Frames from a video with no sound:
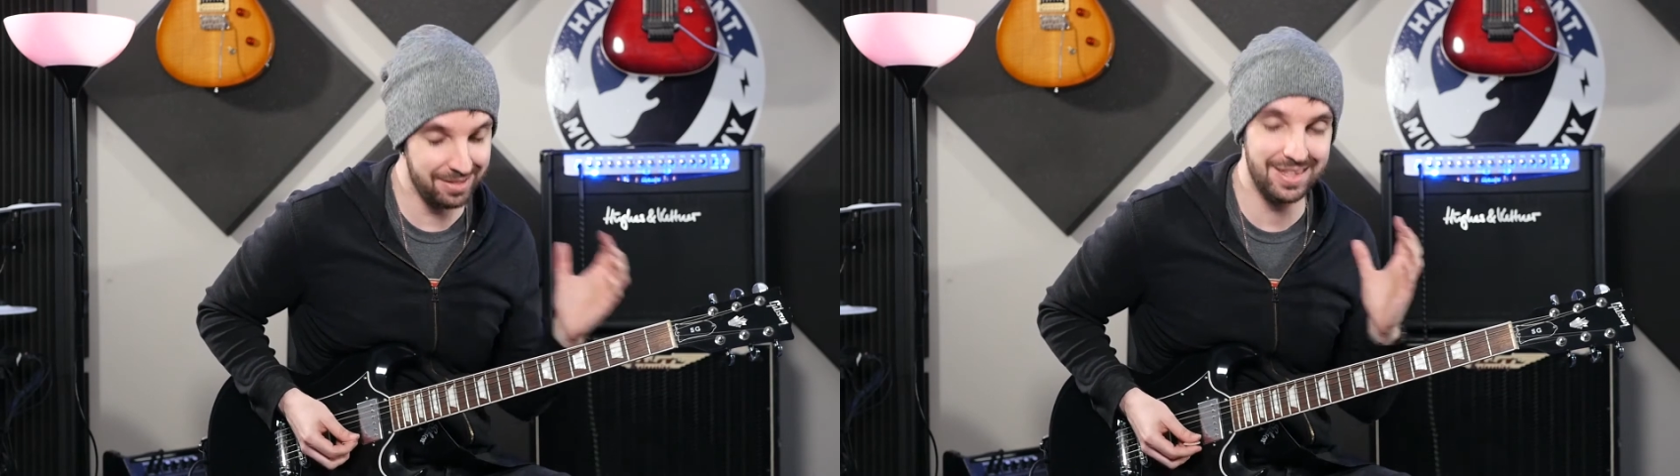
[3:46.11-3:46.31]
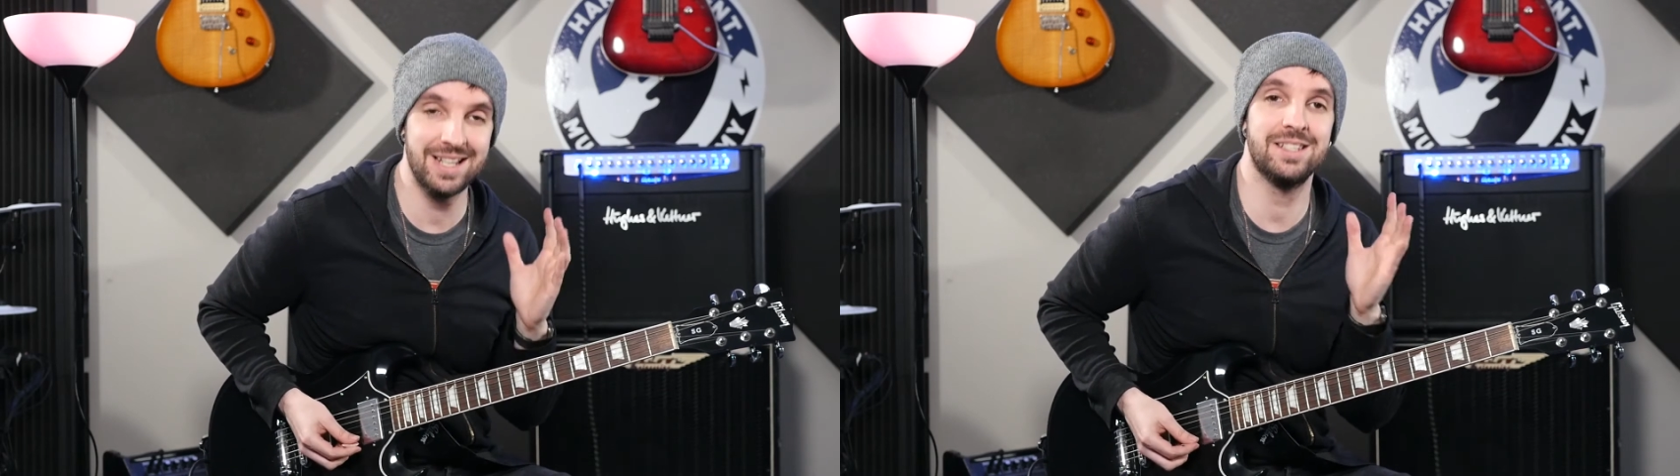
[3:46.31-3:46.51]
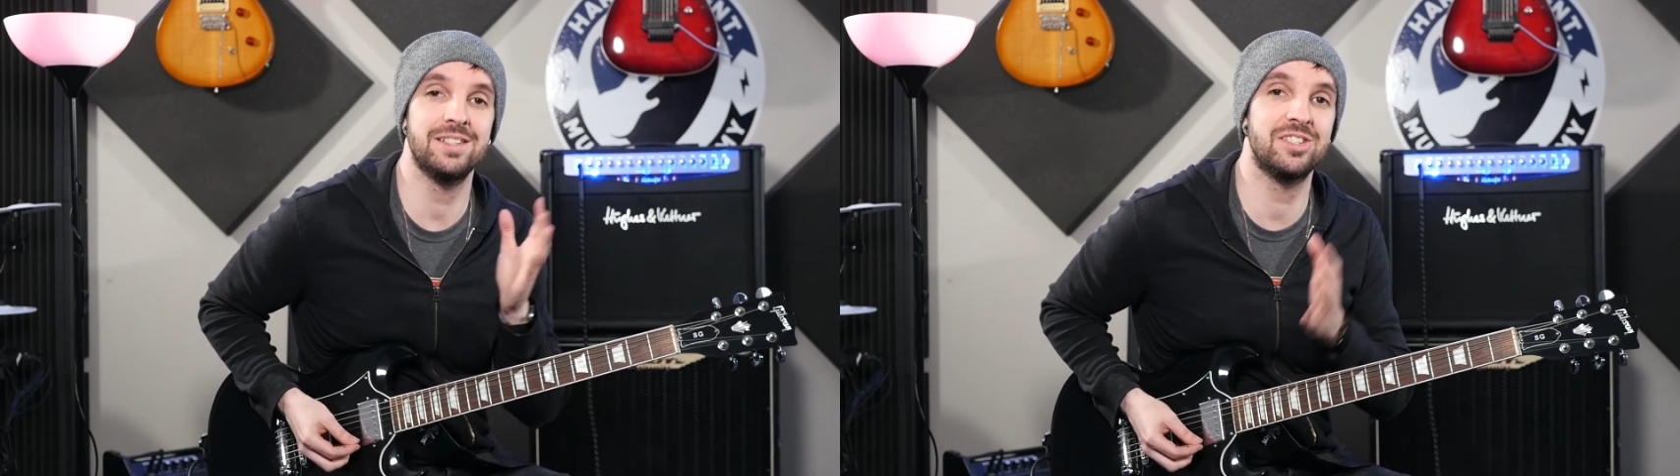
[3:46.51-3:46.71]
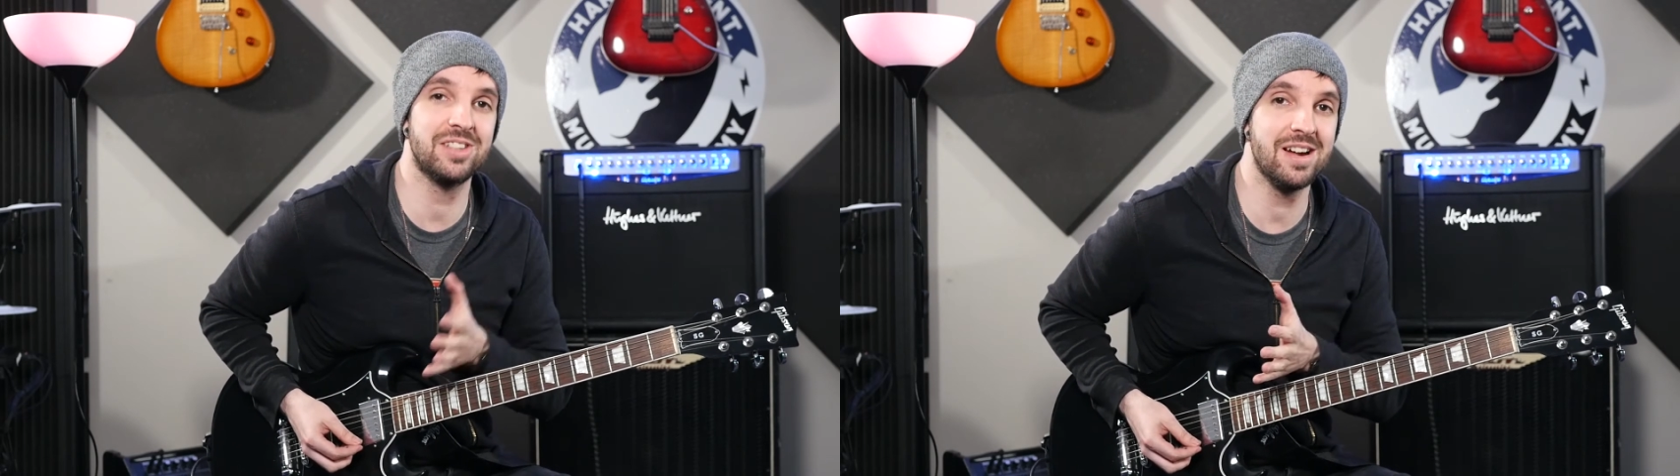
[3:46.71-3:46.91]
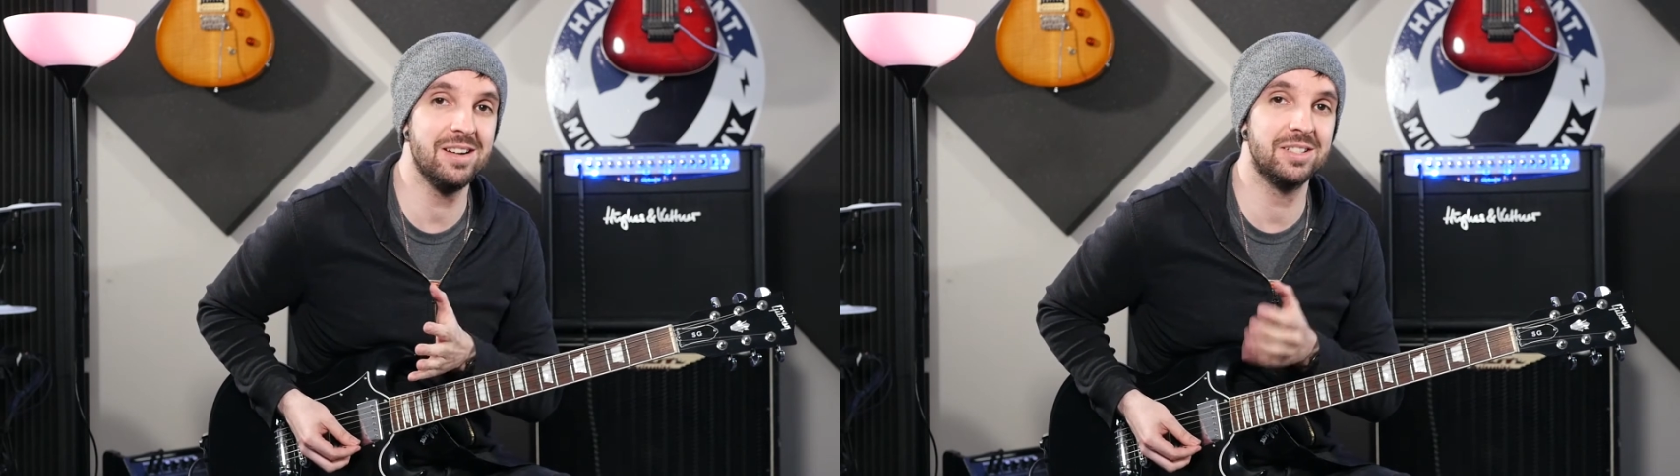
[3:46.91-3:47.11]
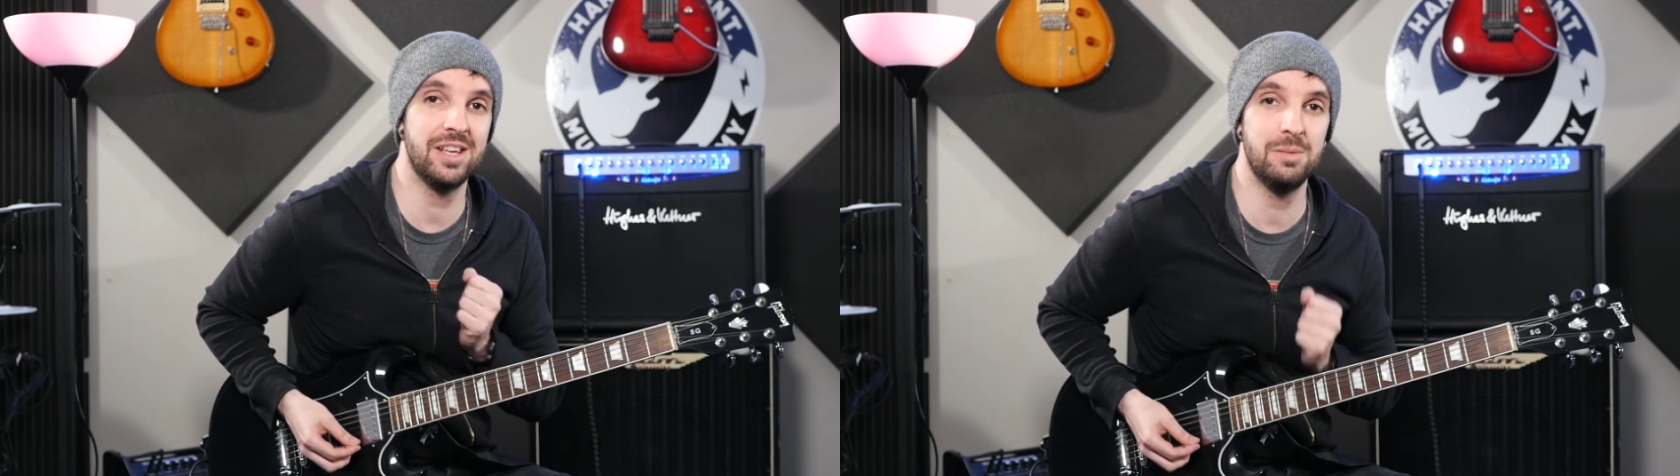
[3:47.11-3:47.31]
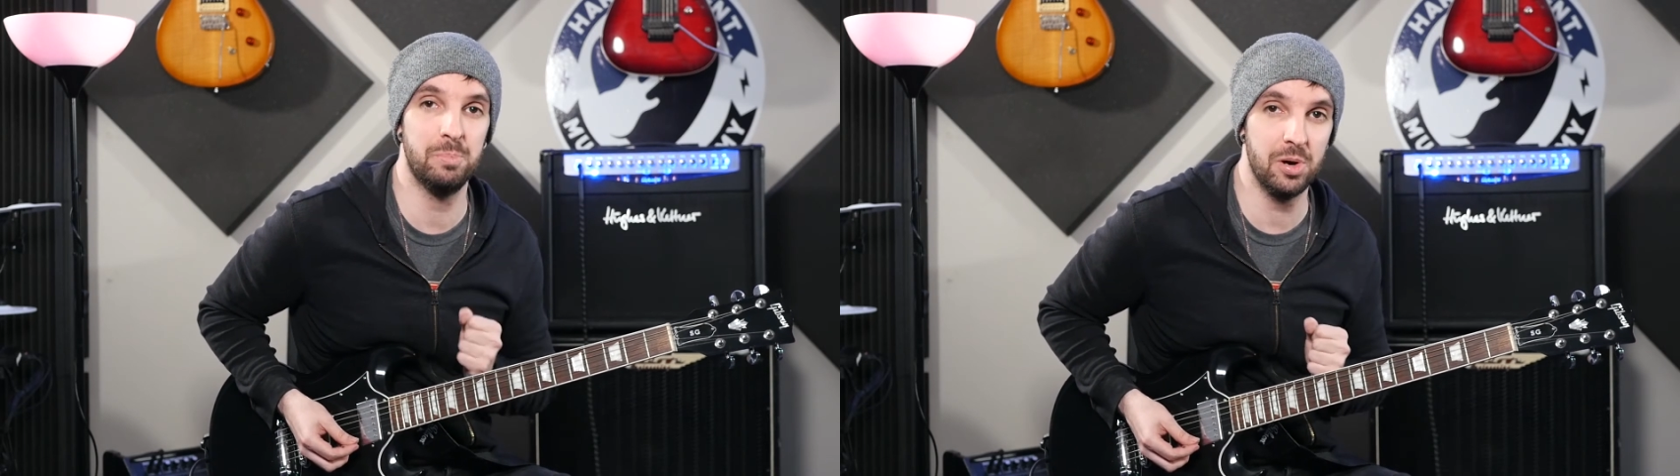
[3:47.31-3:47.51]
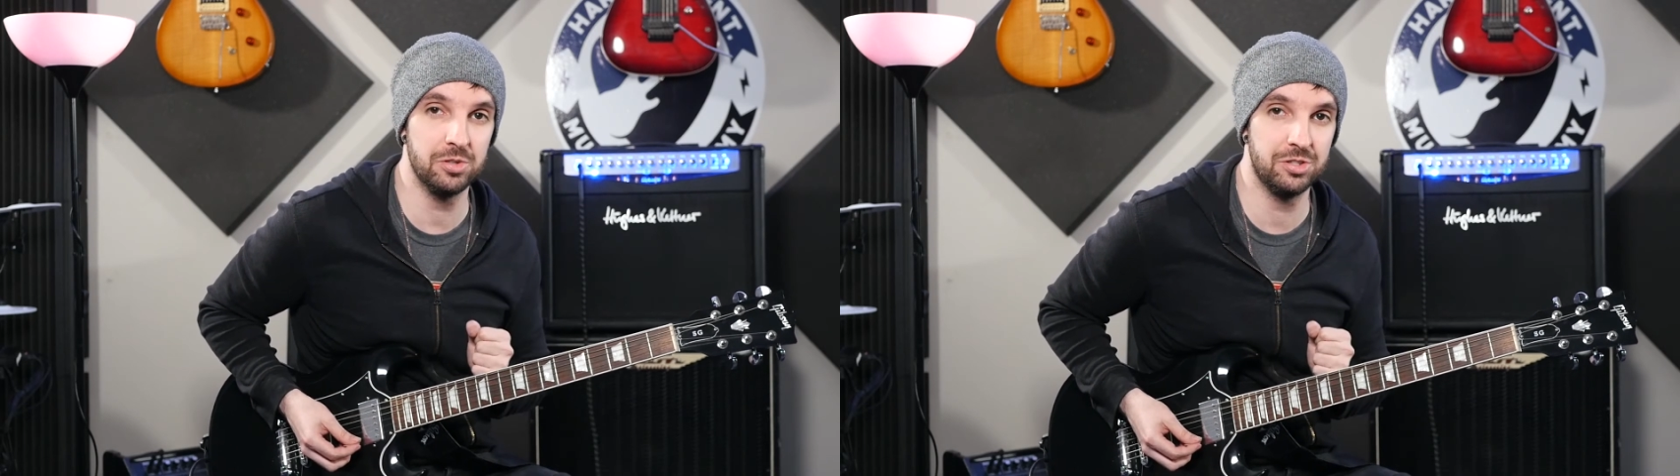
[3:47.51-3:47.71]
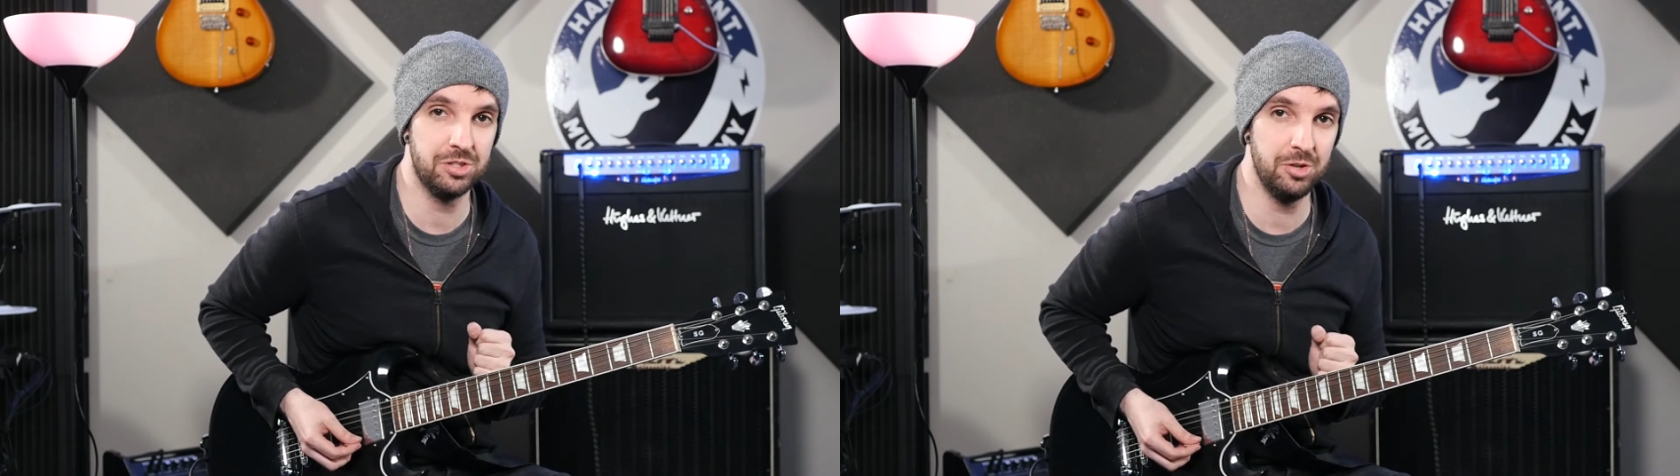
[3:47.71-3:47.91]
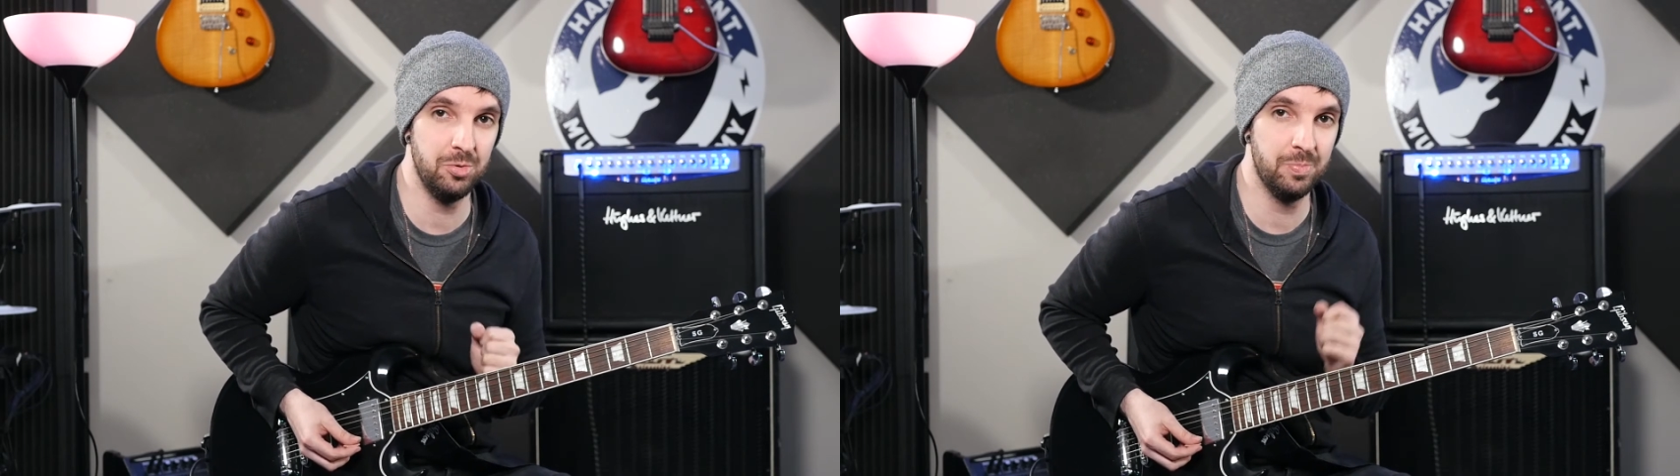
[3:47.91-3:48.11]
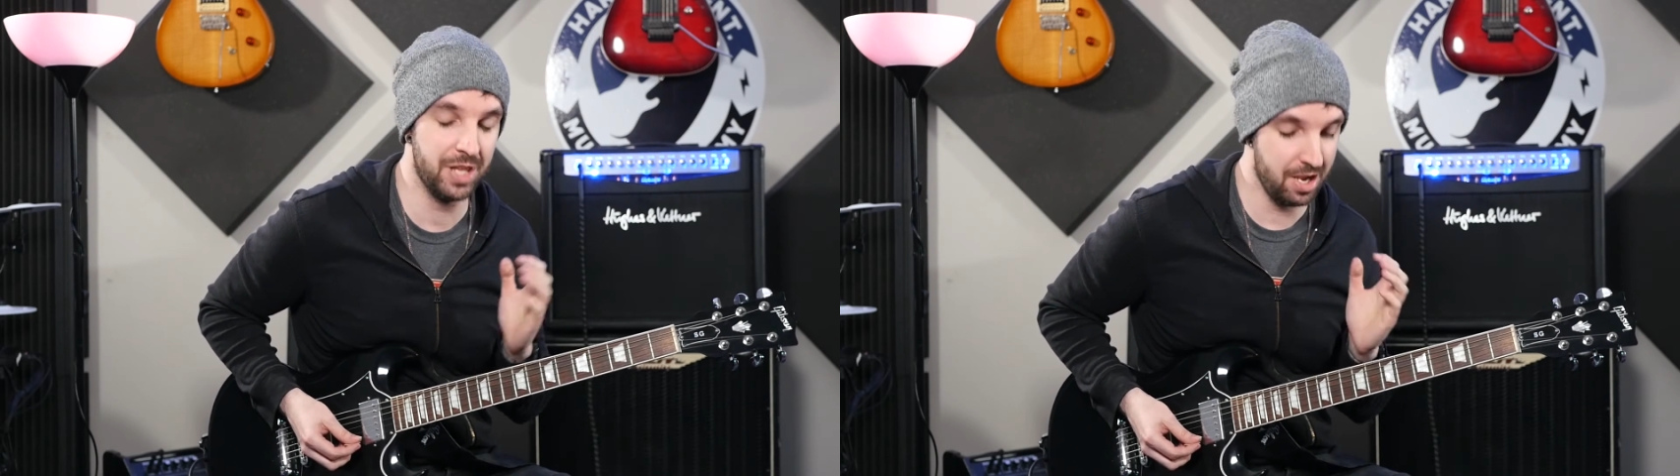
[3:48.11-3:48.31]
this starts in box 2,